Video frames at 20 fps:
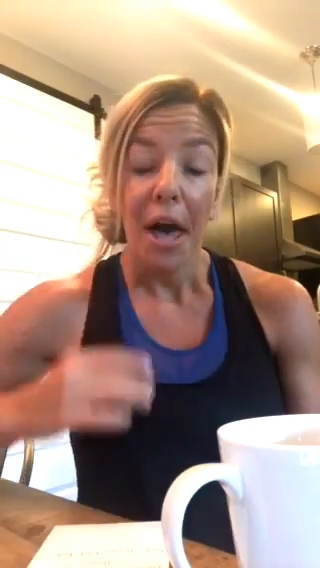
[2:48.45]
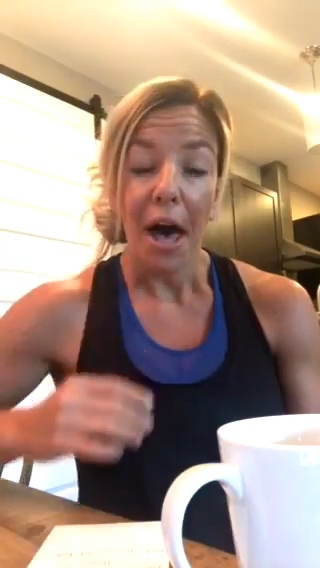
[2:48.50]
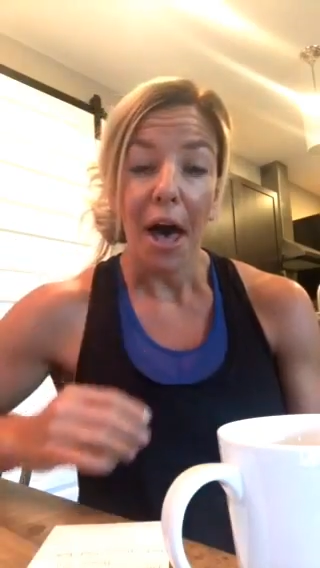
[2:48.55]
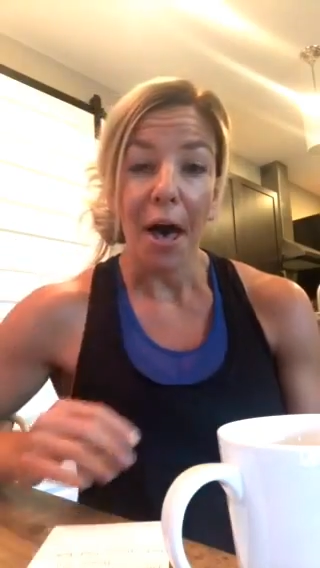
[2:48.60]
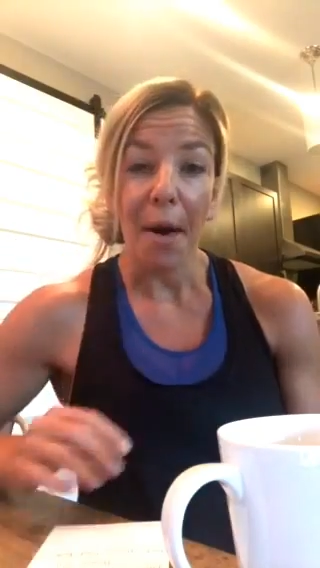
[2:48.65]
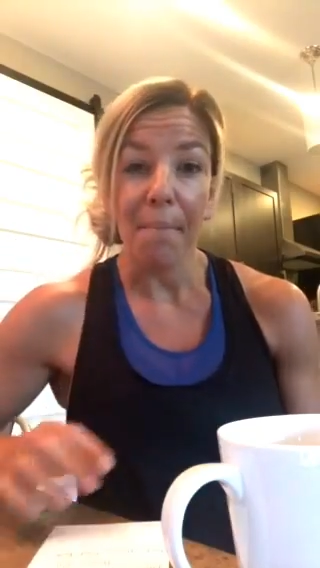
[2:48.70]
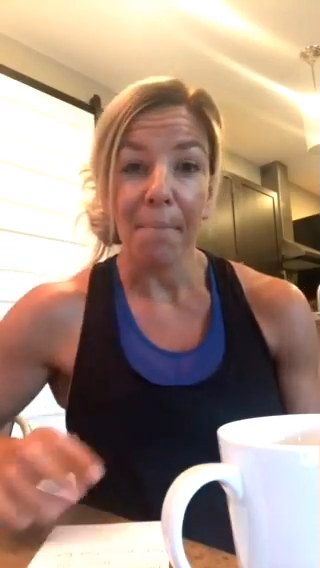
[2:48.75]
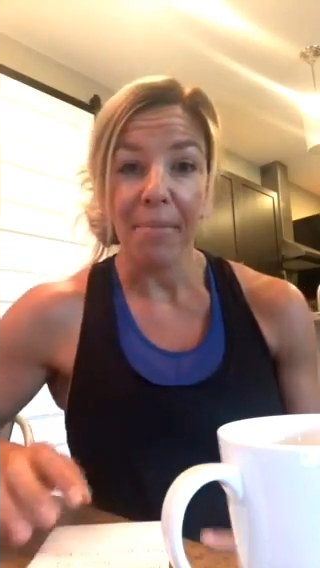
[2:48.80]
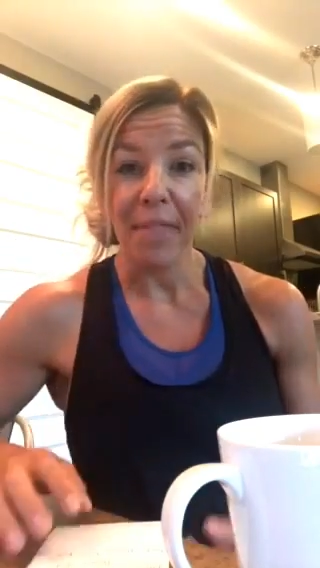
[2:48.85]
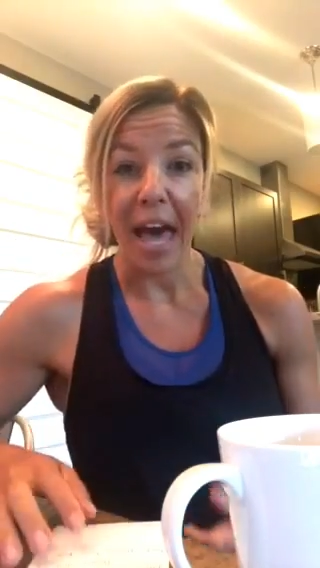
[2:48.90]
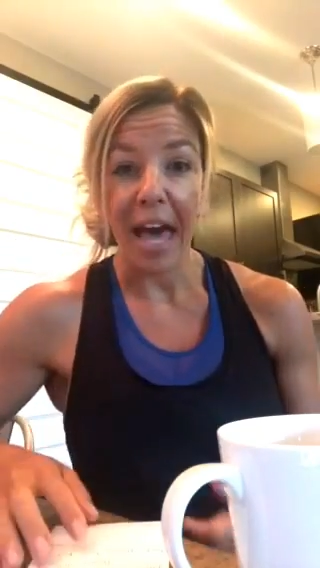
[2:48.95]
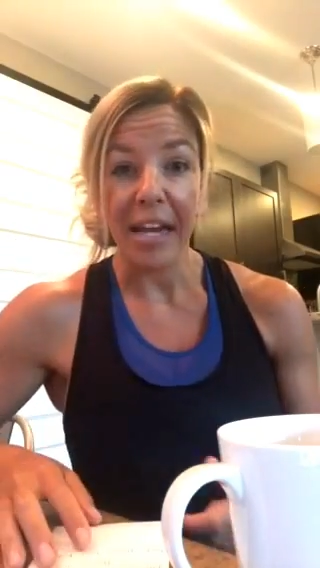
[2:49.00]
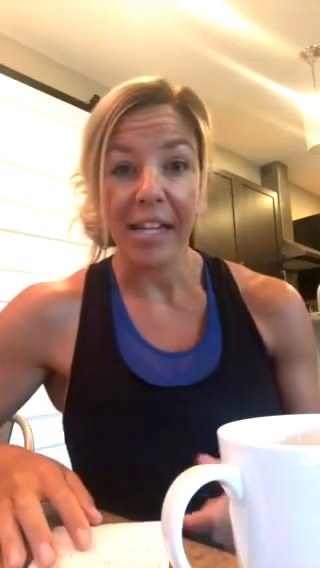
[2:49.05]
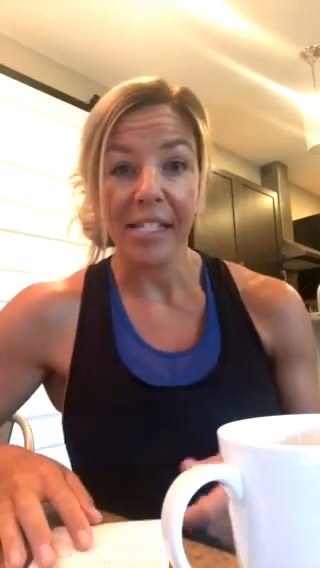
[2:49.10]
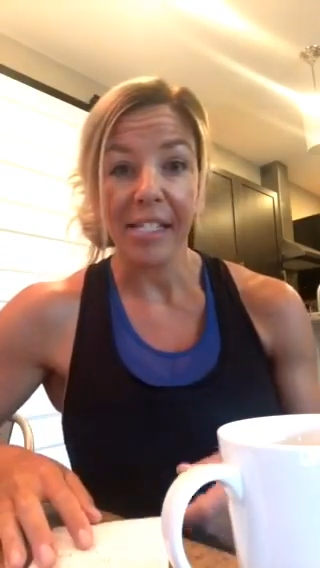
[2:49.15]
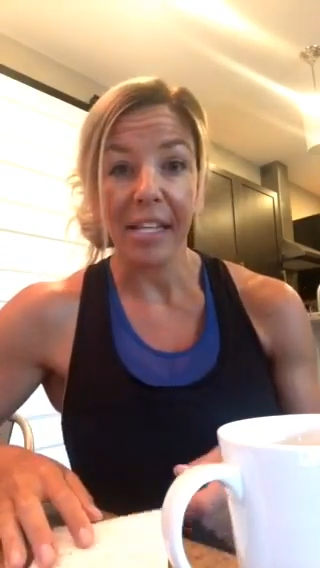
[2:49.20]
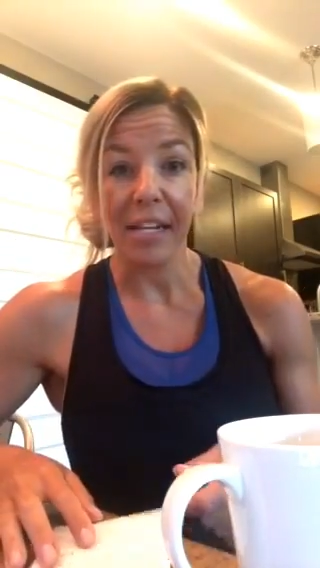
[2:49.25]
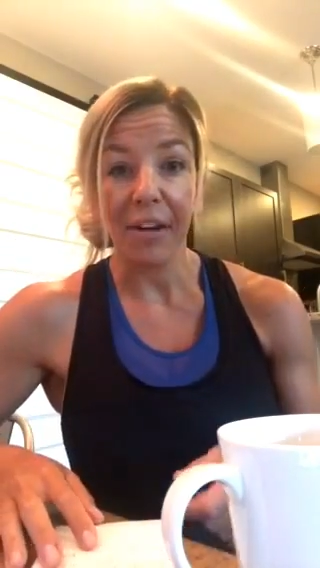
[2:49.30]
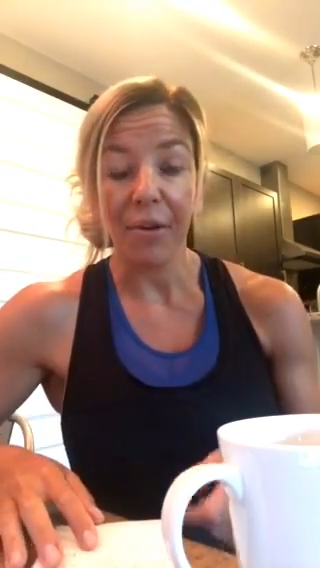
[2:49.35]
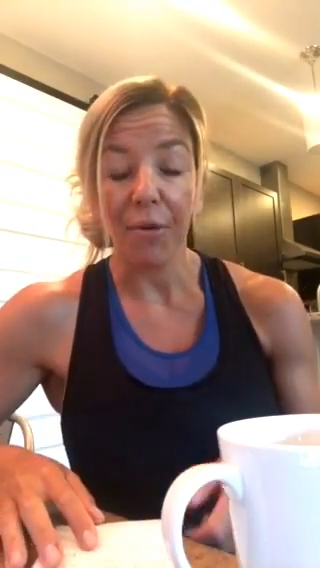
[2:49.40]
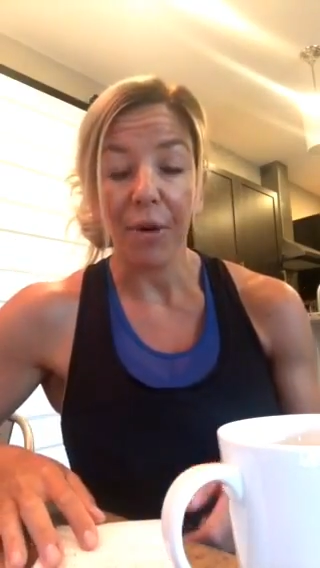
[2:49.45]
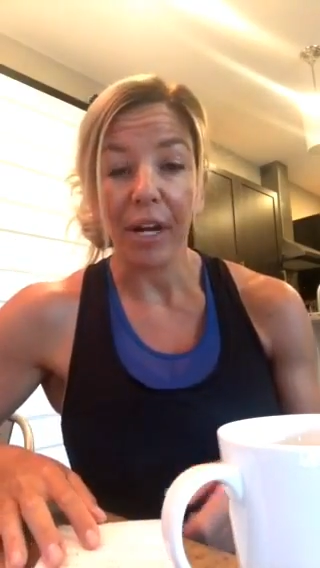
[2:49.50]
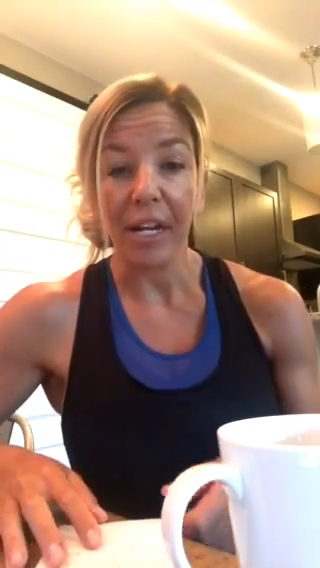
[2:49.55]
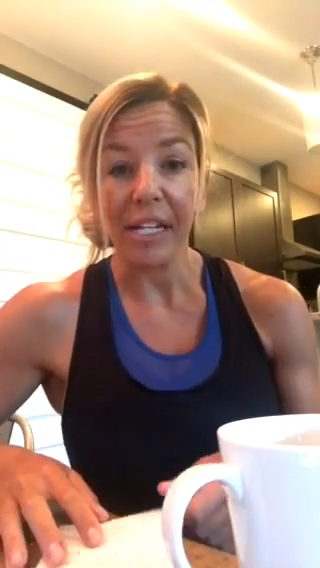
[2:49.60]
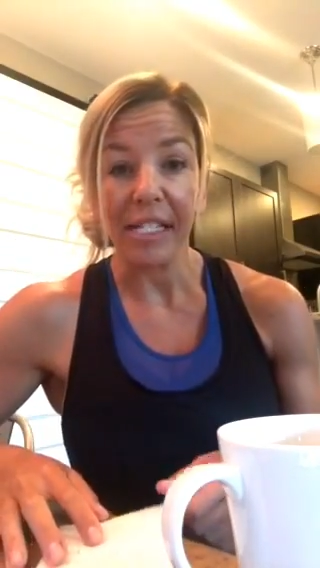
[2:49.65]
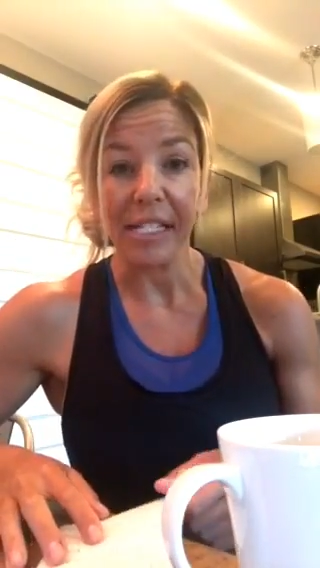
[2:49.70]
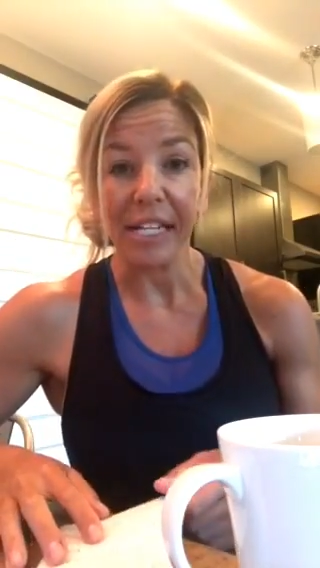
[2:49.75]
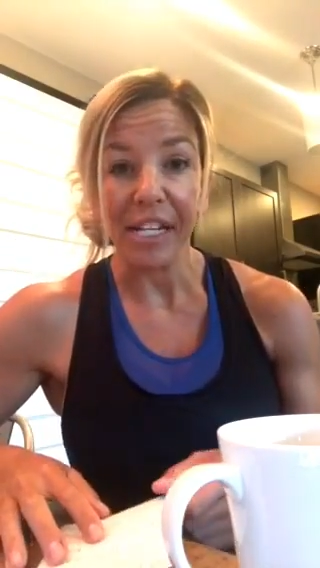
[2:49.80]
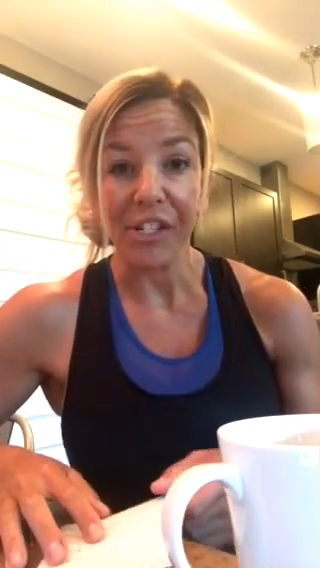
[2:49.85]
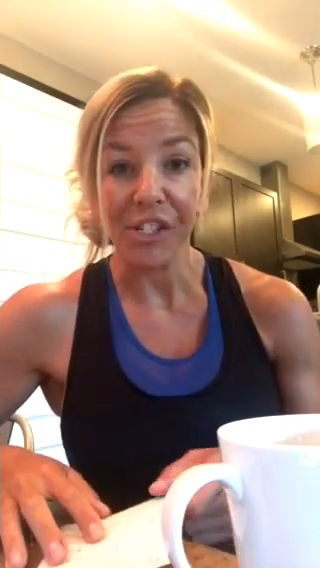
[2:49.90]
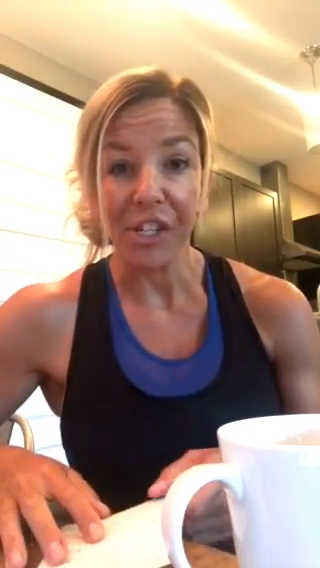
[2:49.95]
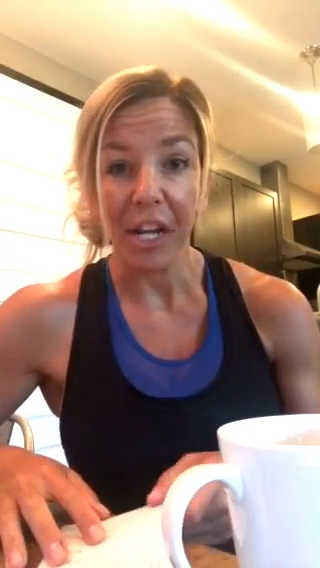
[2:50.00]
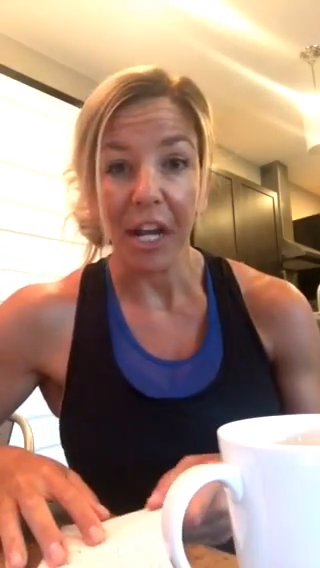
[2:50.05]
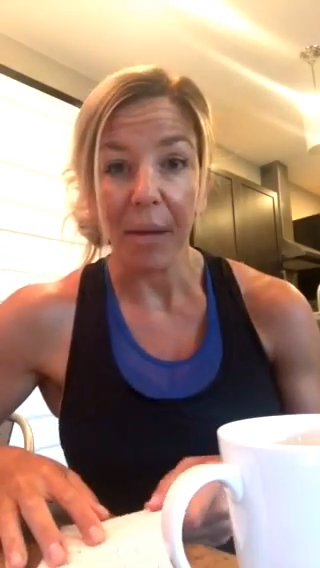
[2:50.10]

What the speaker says: That is an organization